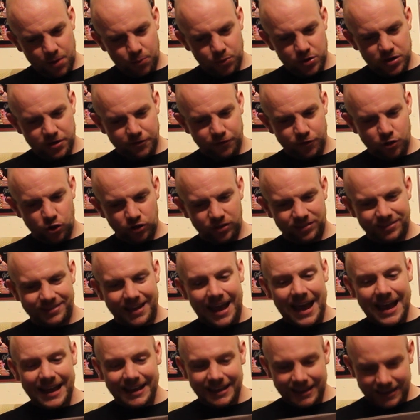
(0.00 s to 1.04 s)
We have got
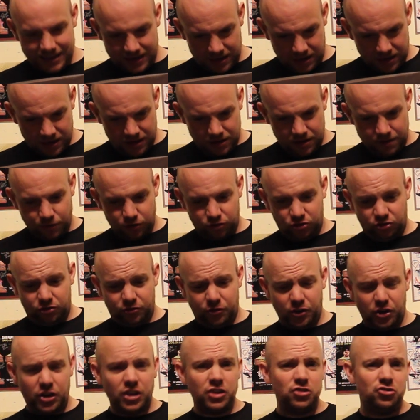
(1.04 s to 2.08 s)
Tank versus
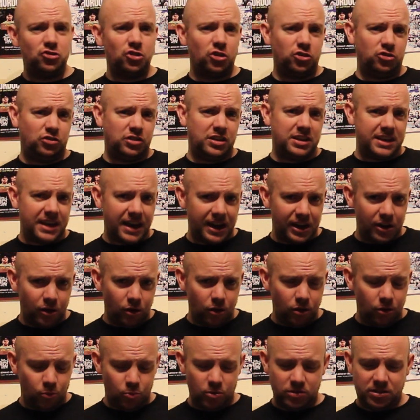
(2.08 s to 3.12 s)
fucking Justin
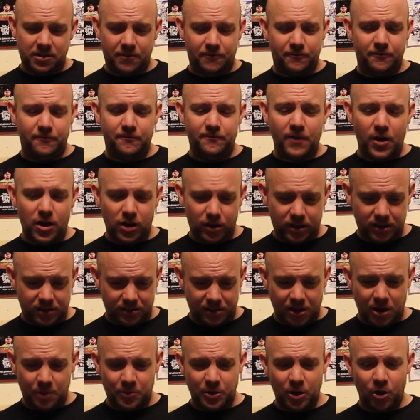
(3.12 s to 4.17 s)
Kyle. What the fuck?
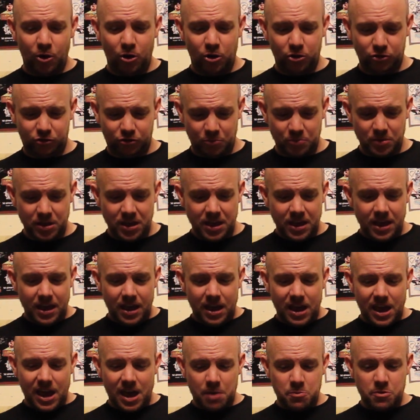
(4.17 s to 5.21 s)
That'll be awesome.
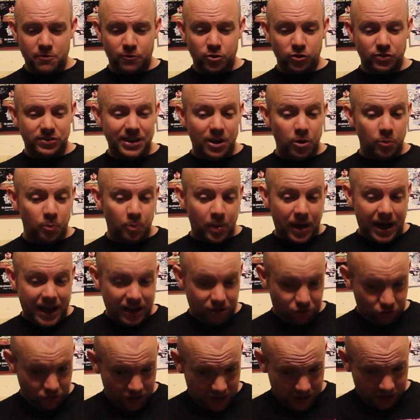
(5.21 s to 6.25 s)
We've got Dale
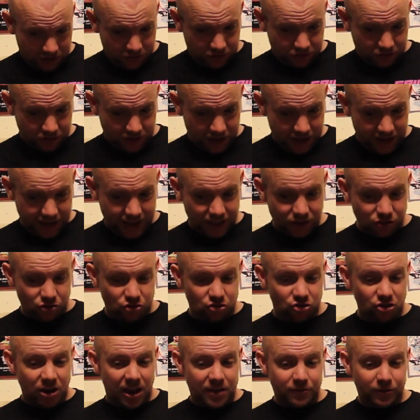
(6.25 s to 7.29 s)
Patricks
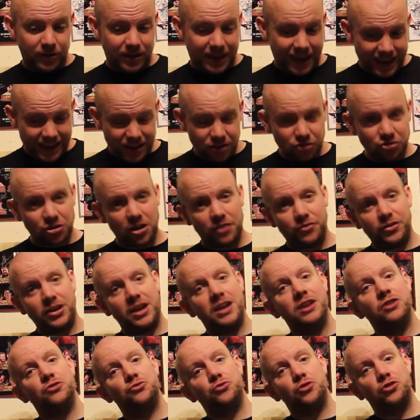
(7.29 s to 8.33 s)
against Jeff King. Jeff
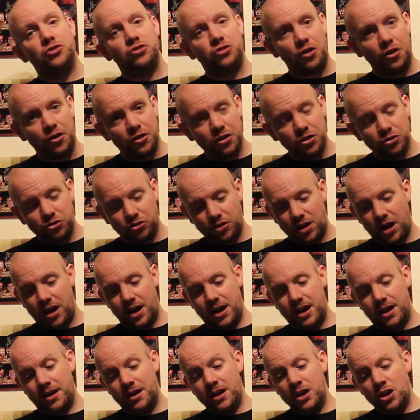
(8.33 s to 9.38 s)
King is returning
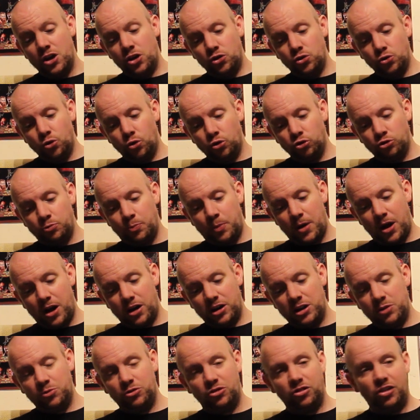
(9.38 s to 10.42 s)
to No Holds
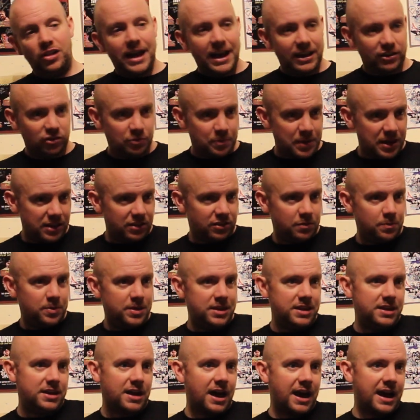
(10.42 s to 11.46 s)
Barred. He was last meant to
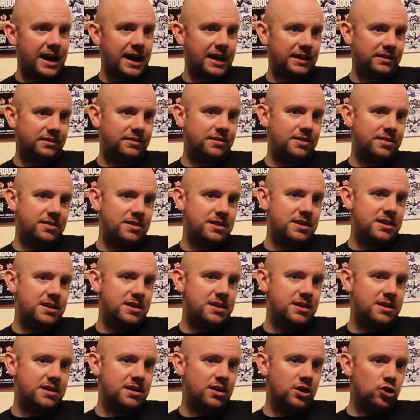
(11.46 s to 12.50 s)
be at
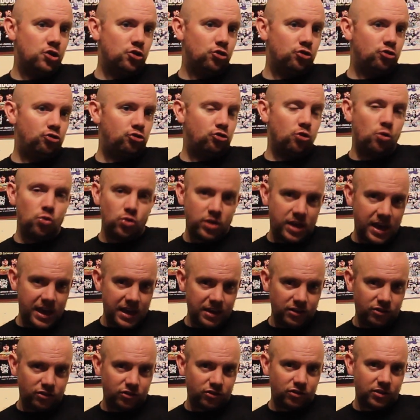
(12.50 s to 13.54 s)
the
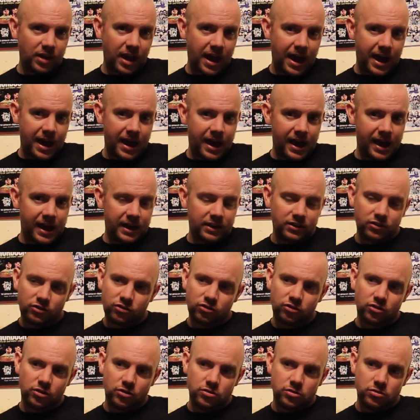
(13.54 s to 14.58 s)
showcase
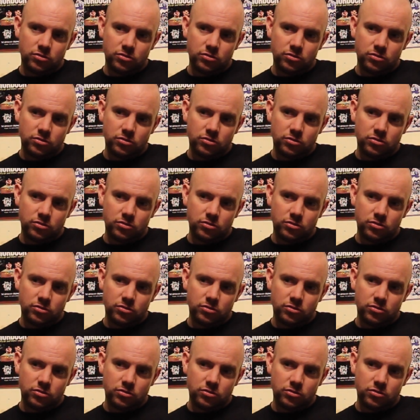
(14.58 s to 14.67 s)
at